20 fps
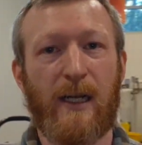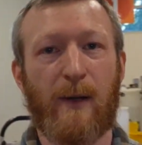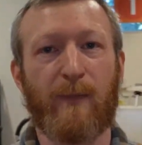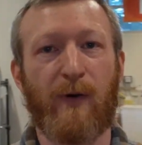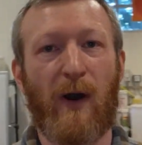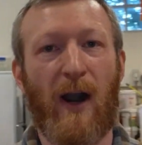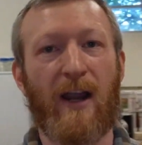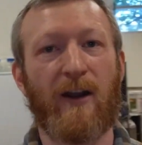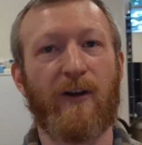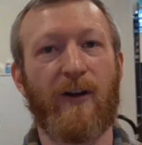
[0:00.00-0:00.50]

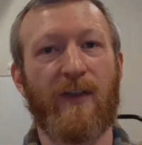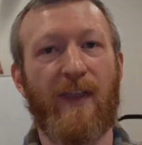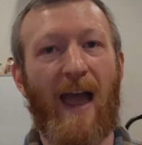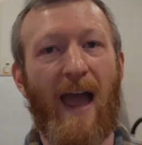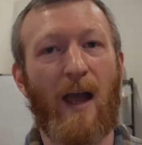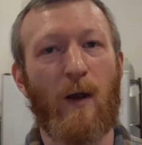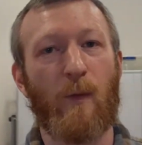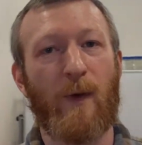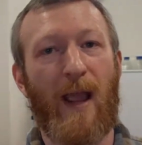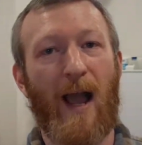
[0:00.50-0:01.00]
Prior to
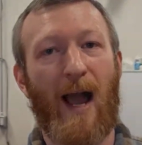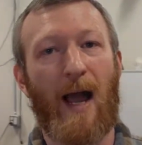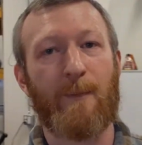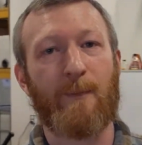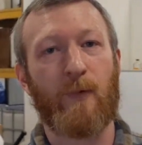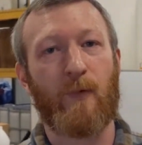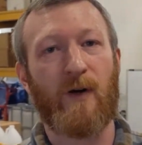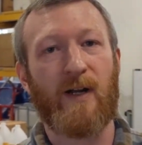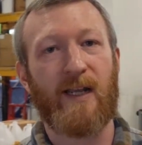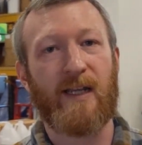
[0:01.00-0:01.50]
that, we
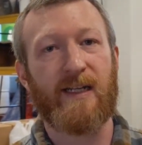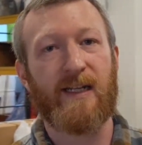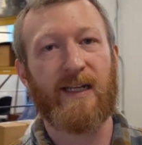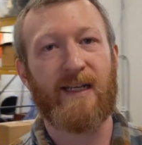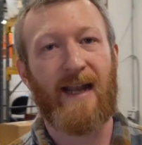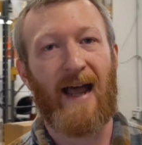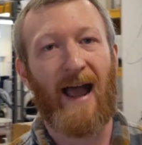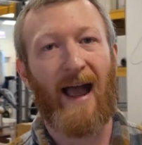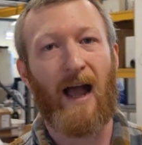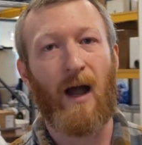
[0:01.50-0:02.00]

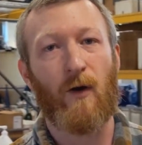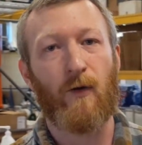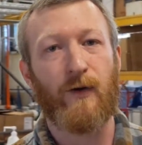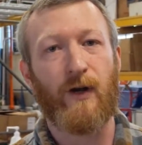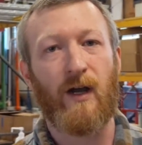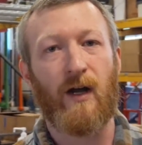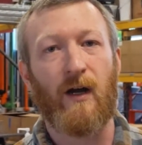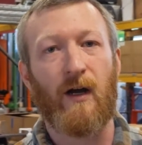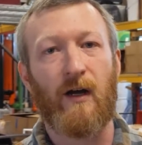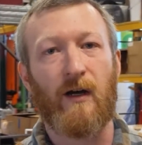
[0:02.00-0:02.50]
operated
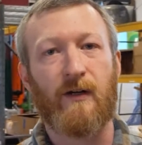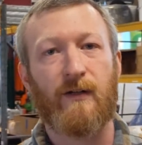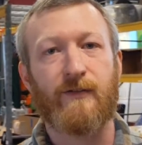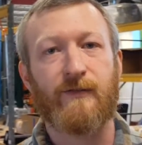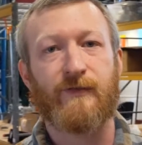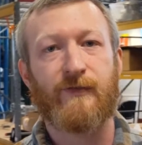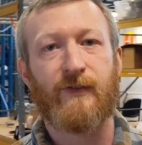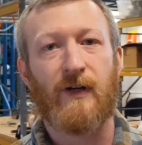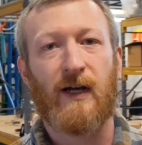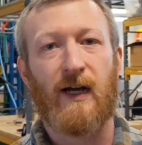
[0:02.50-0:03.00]
out
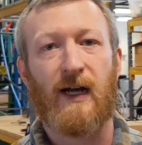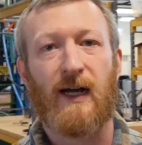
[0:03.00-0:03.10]
of